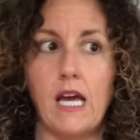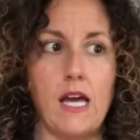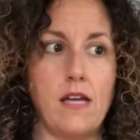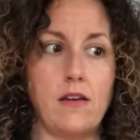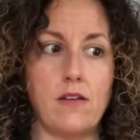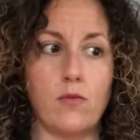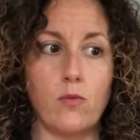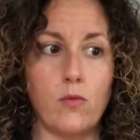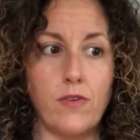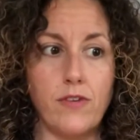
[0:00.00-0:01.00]
And
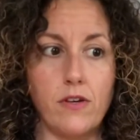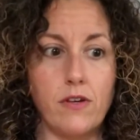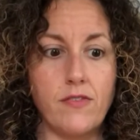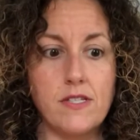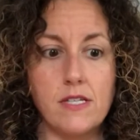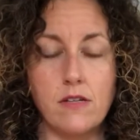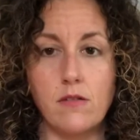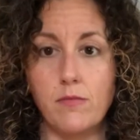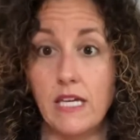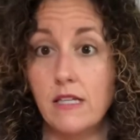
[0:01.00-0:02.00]
if it's in your
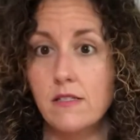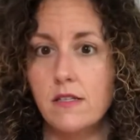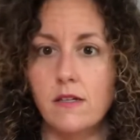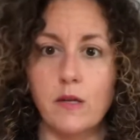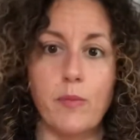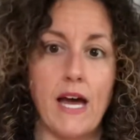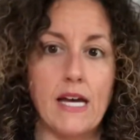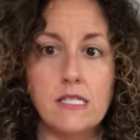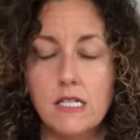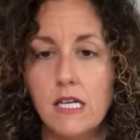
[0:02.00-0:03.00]
means and your
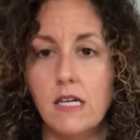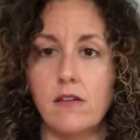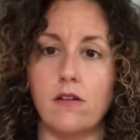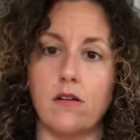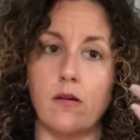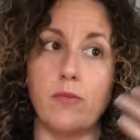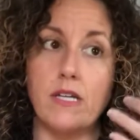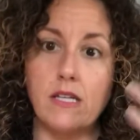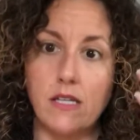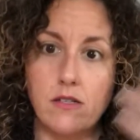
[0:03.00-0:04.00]
capacity and your
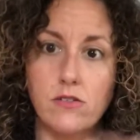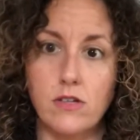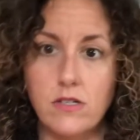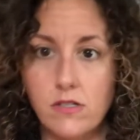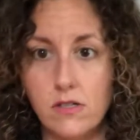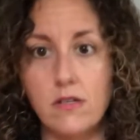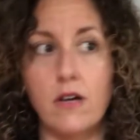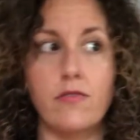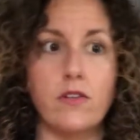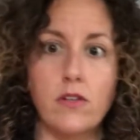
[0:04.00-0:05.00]
ability to trust
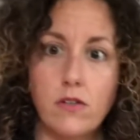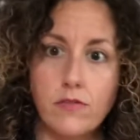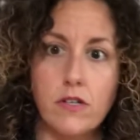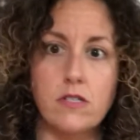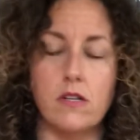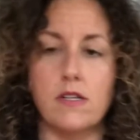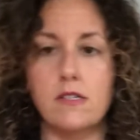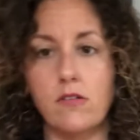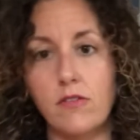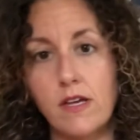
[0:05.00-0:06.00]
yourself and the universe and all these
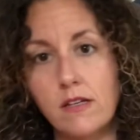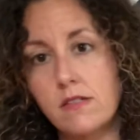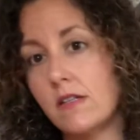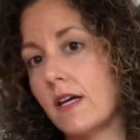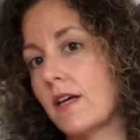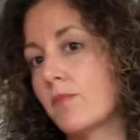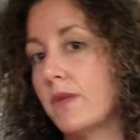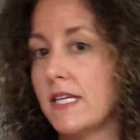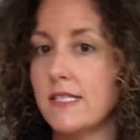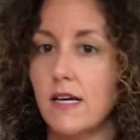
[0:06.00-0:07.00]
other things to, like,
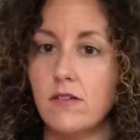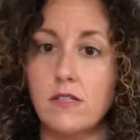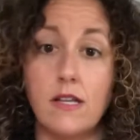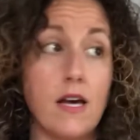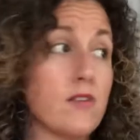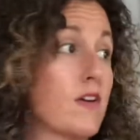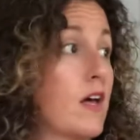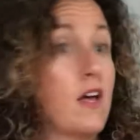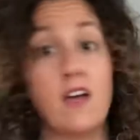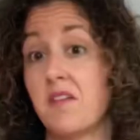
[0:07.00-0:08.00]
peace out to life,
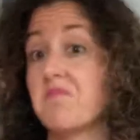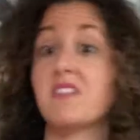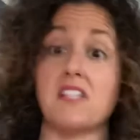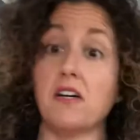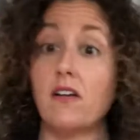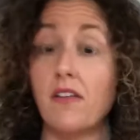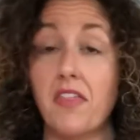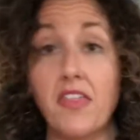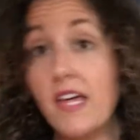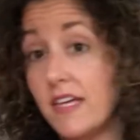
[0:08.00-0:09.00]
sell all the
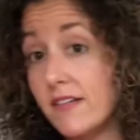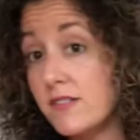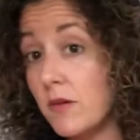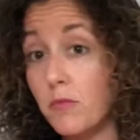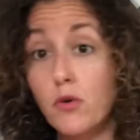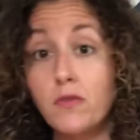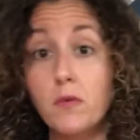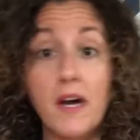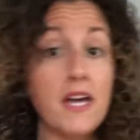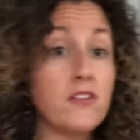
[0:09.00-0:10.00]
things, move
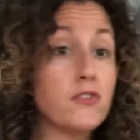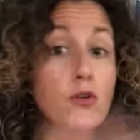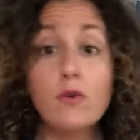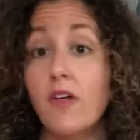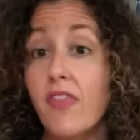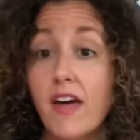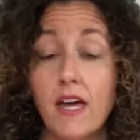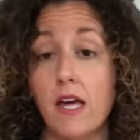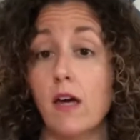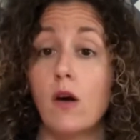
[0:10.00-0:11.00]
away, do the
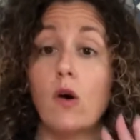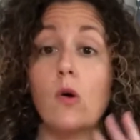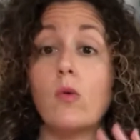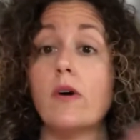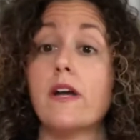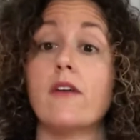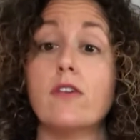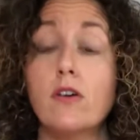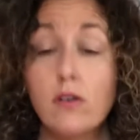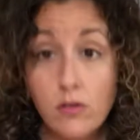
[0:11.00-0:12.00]
thing,
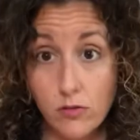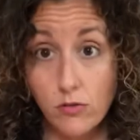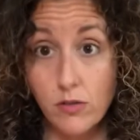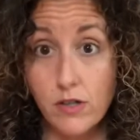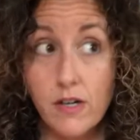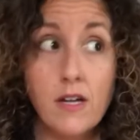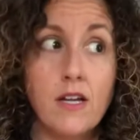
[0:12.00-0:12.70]
whatever, or